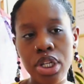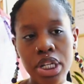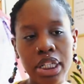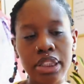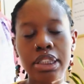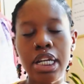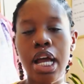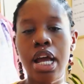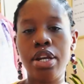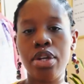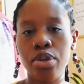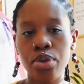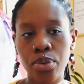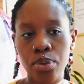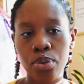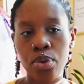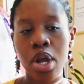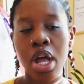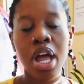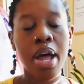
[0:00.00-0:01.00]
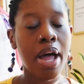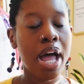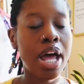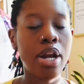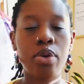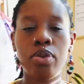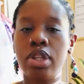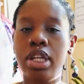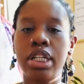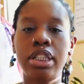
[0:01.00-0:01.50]
Yes, I do. I
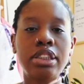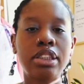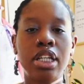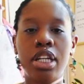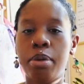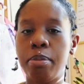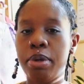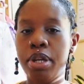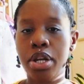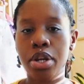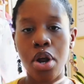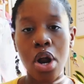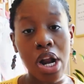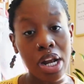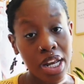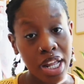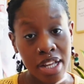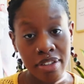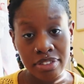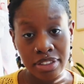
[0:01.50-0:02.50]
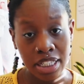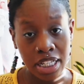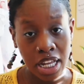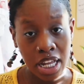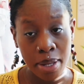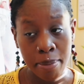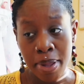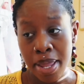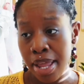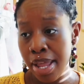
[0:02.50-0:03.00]
don't think it's gonna be in our
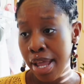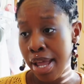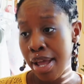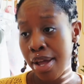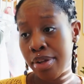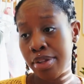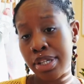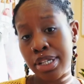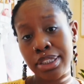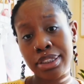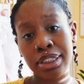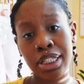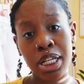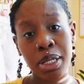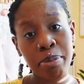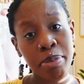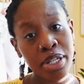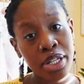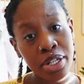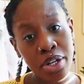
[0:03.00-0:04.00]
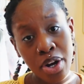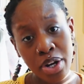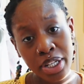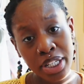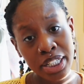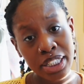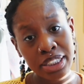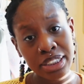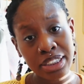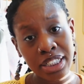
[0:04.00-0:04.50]
lifetime. I don't think it's gonna be in our
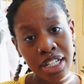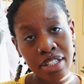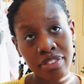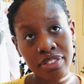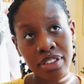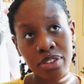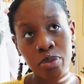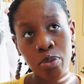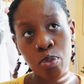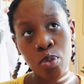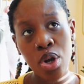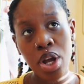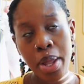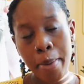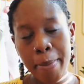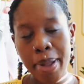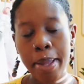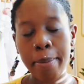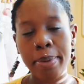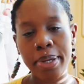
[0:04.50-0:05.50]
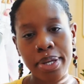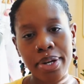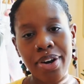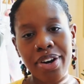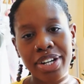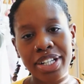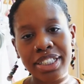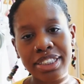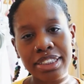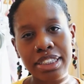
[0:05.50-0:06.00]
kids' lifetime. Well, it might be in our
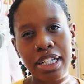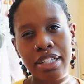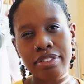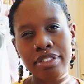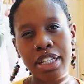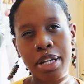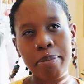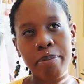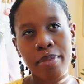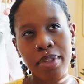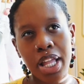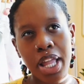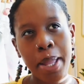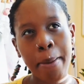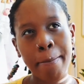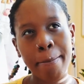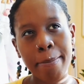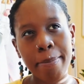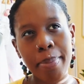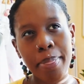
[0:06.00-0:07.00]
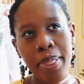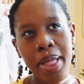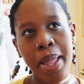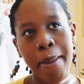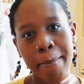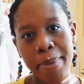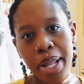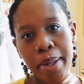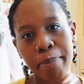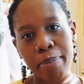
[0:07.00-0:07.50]
kids' lifetime. It
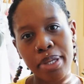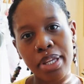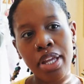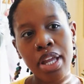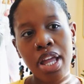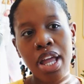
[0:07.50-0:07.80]
might be.